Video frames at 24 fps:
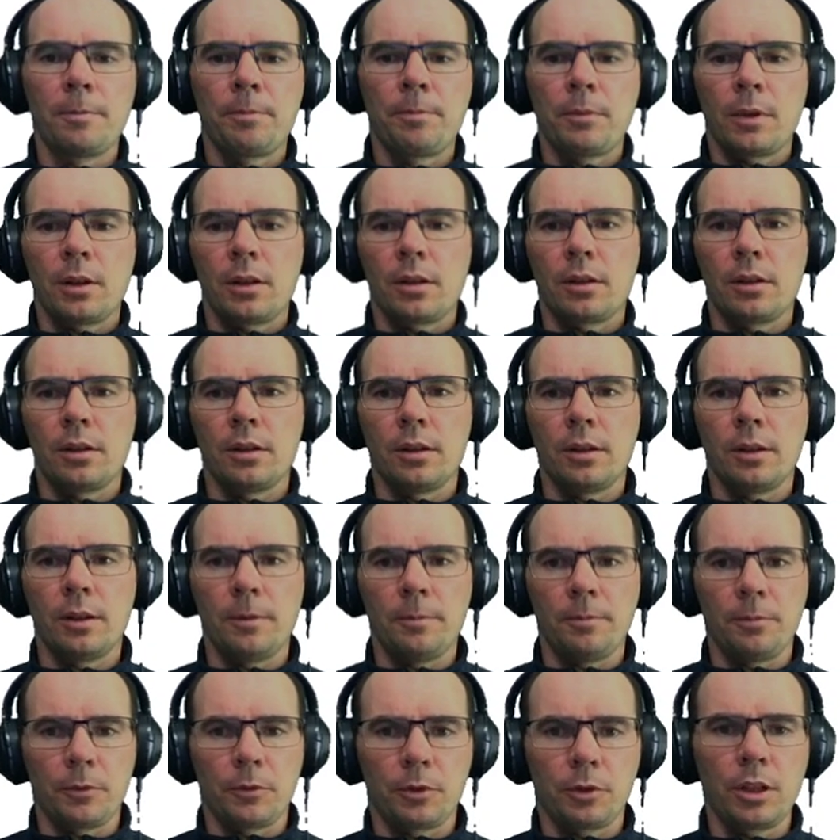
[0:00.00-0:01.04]

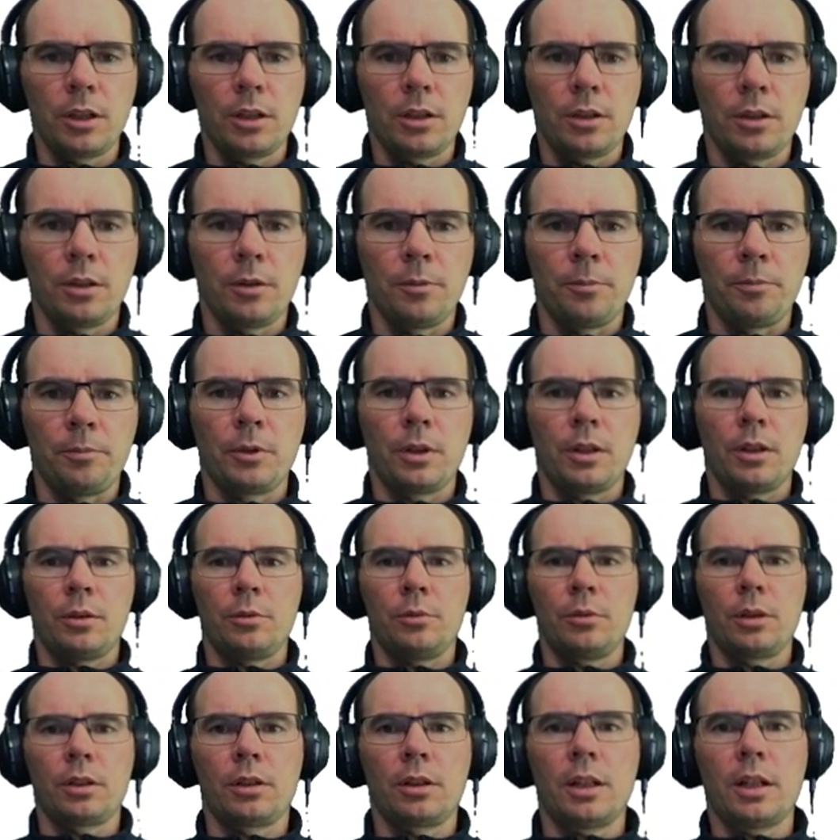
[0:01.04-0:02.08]
Right, so what
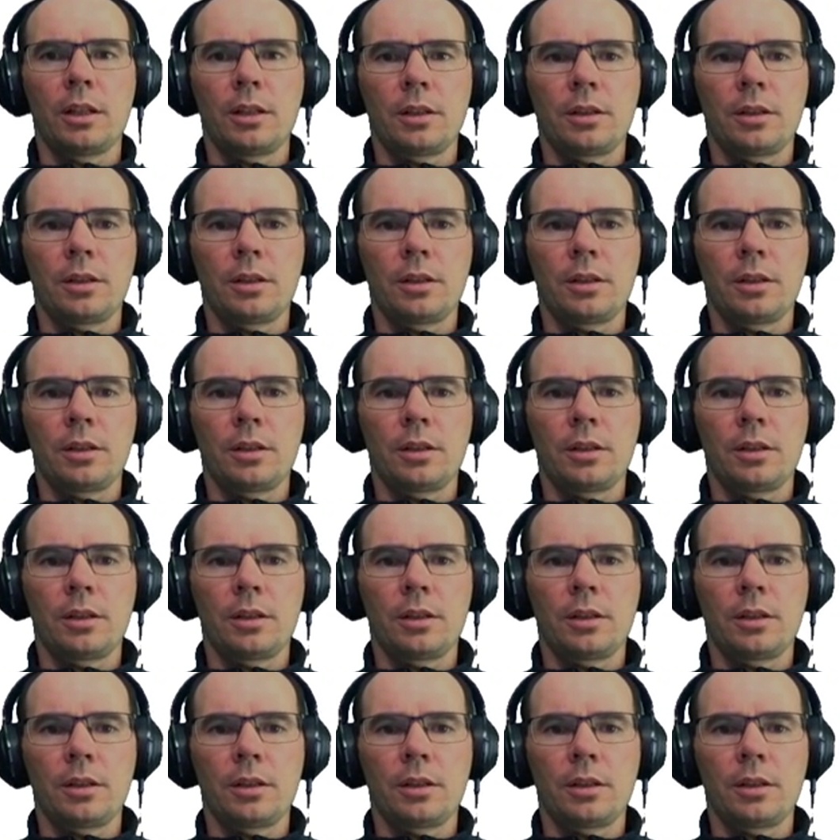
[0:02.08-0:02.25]
classes